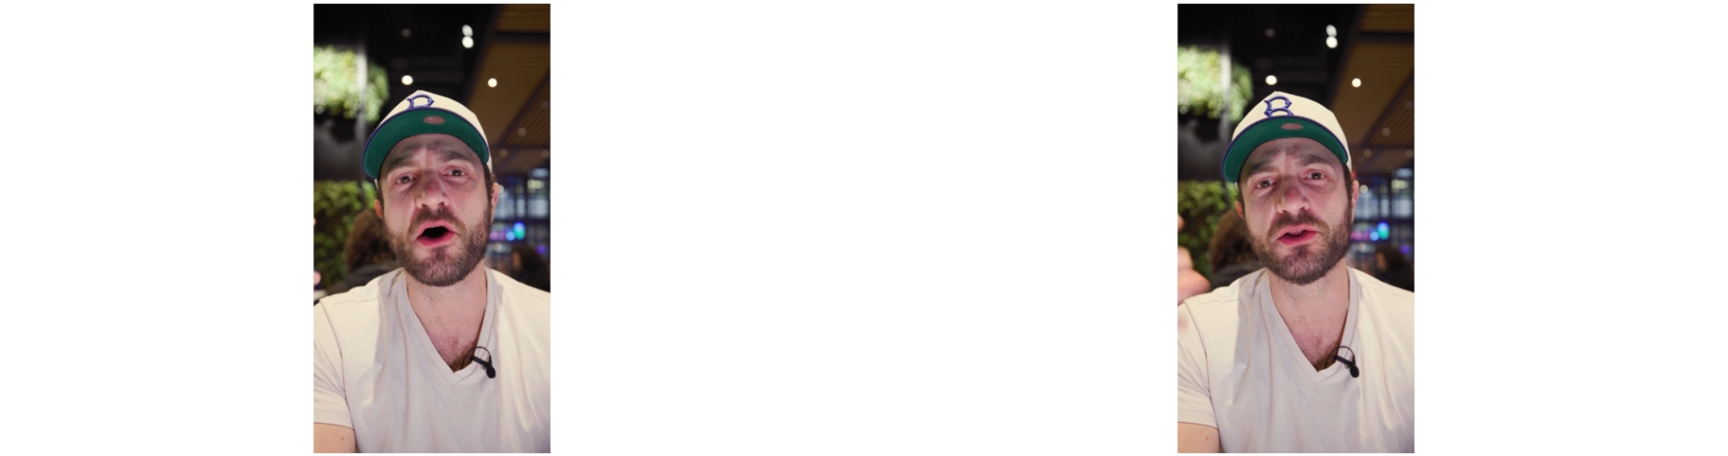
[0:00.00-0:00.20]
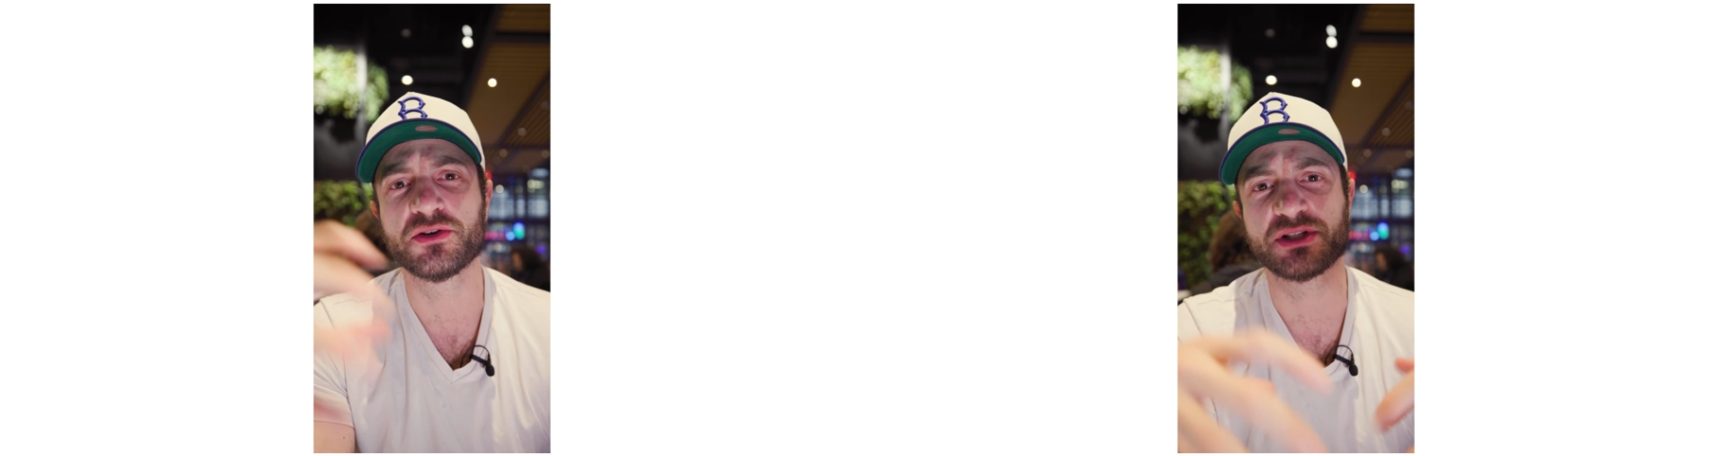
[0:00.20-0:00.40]

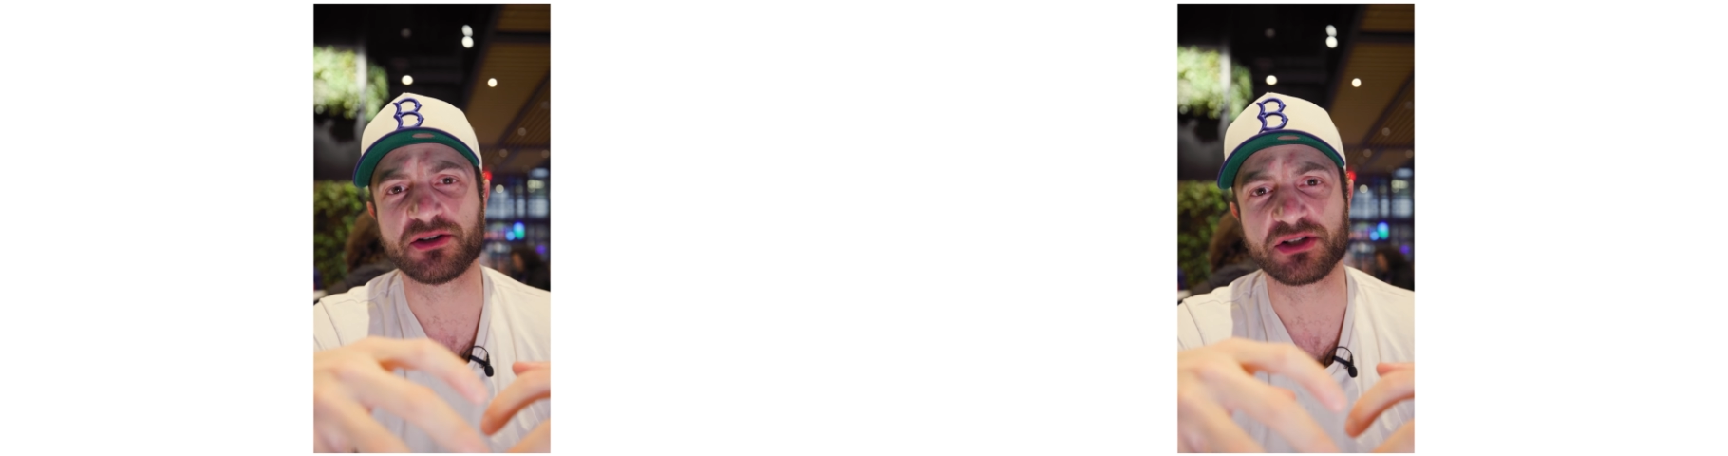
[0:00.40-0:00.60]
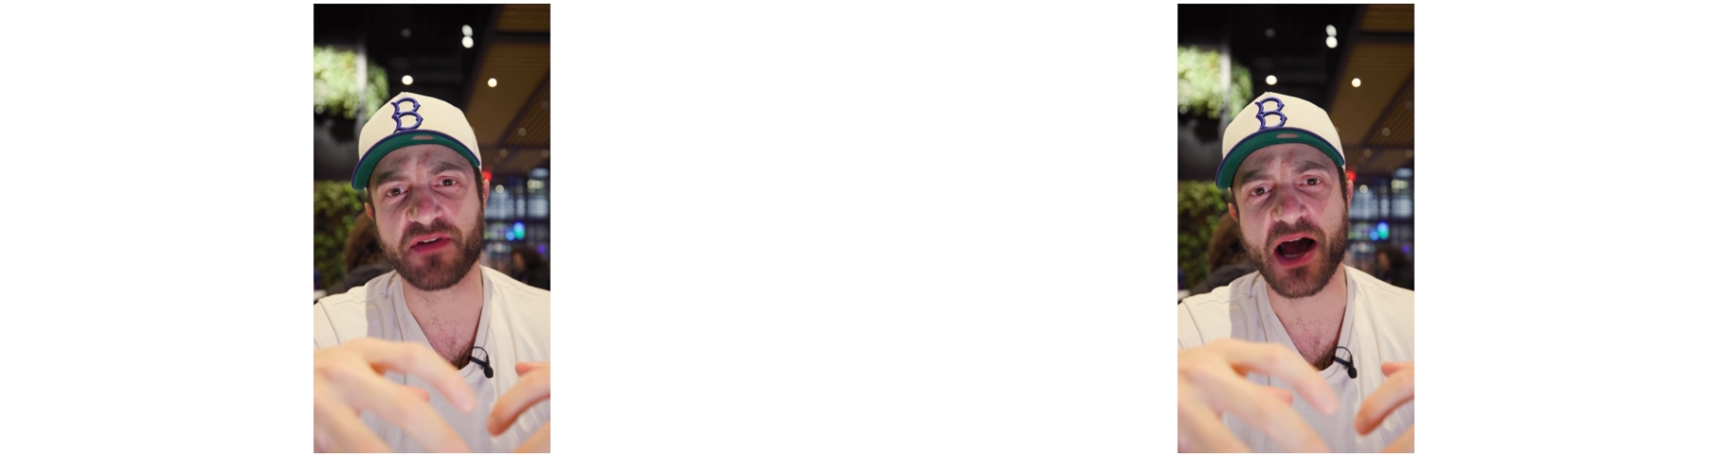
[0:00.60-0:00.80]
all those
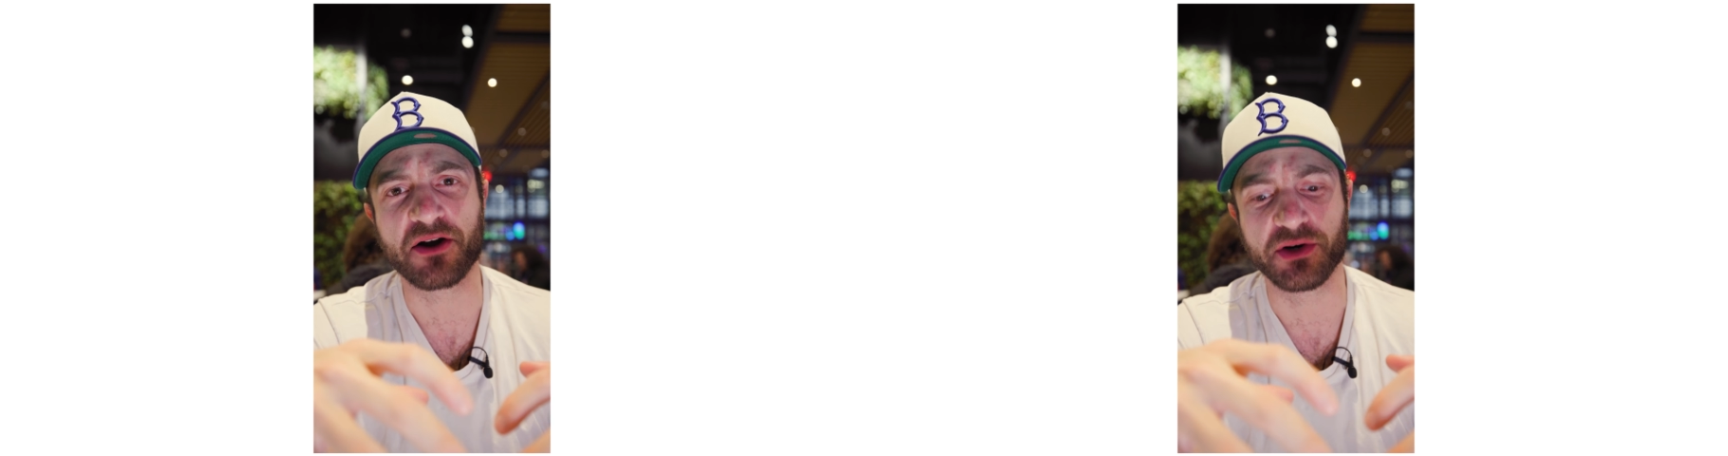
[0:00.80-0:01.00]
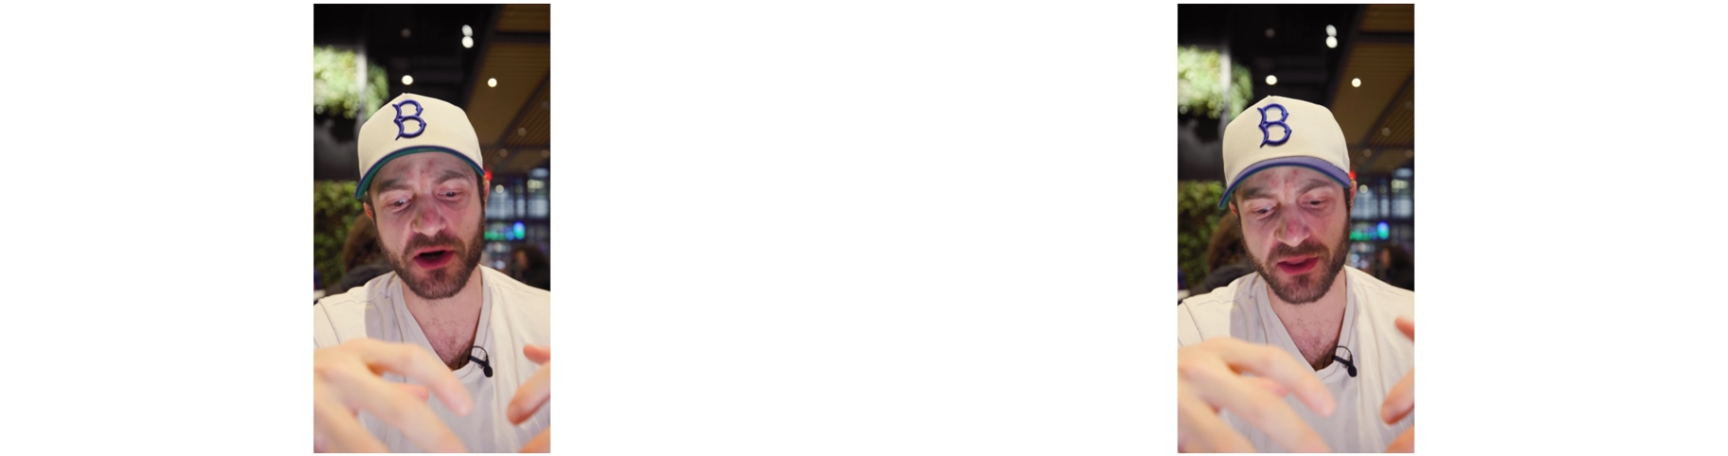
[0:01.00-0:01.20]
flavors of fat
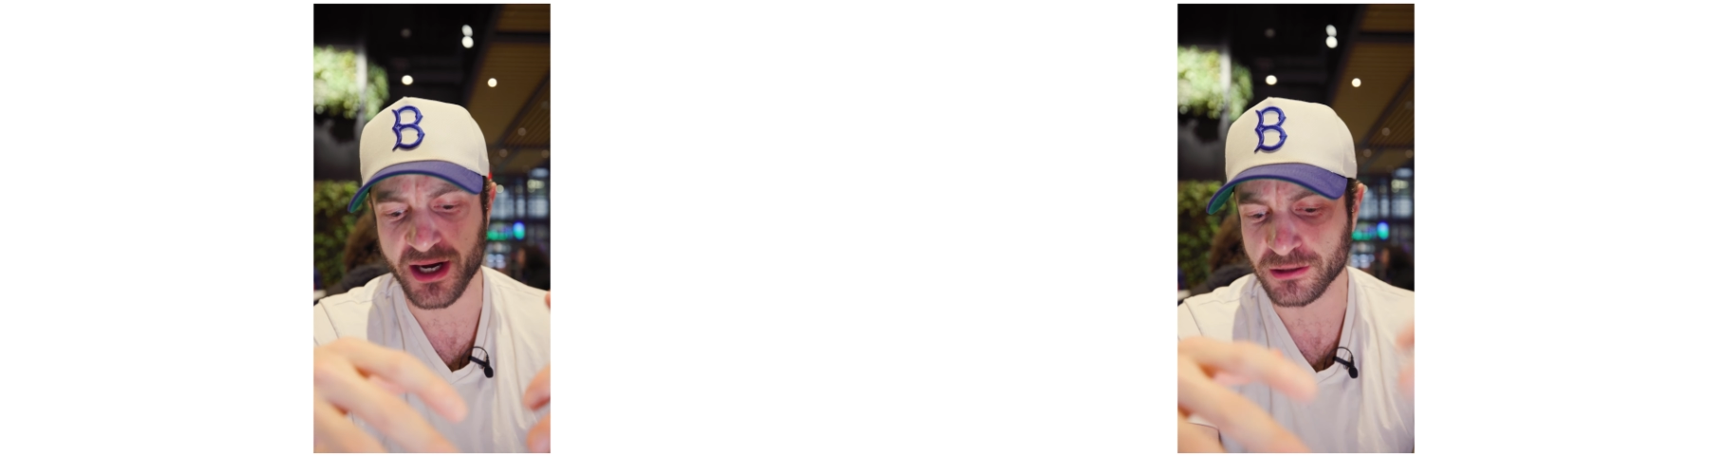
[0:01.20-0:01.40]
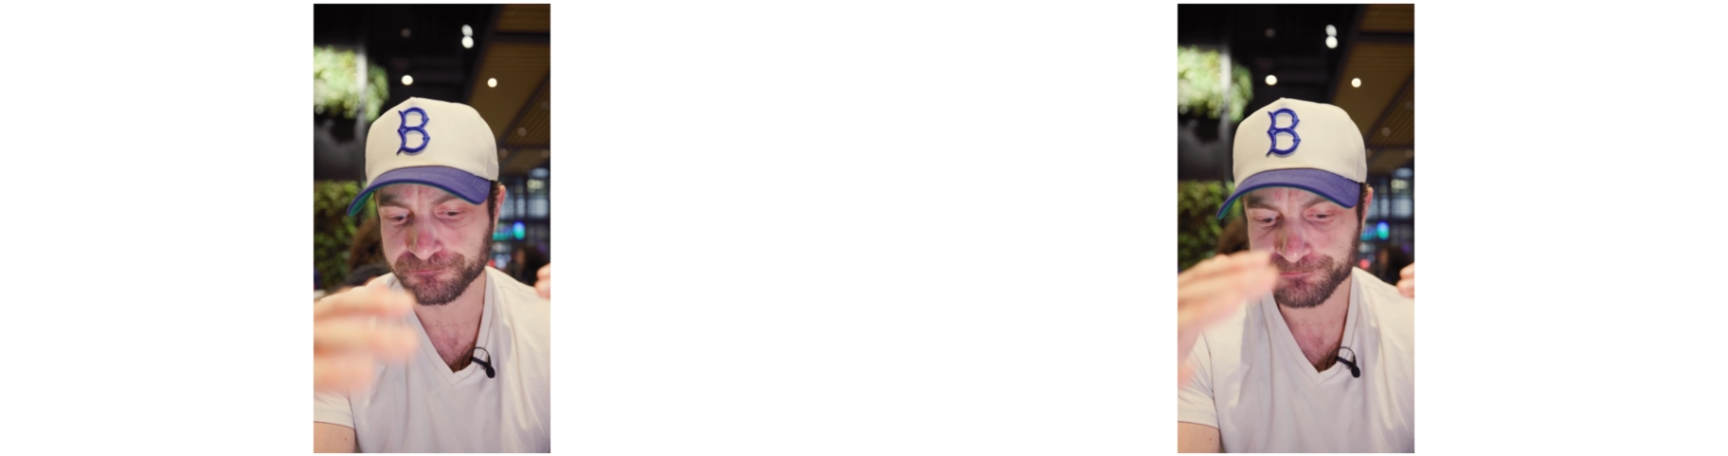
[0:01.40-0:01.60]
going on there.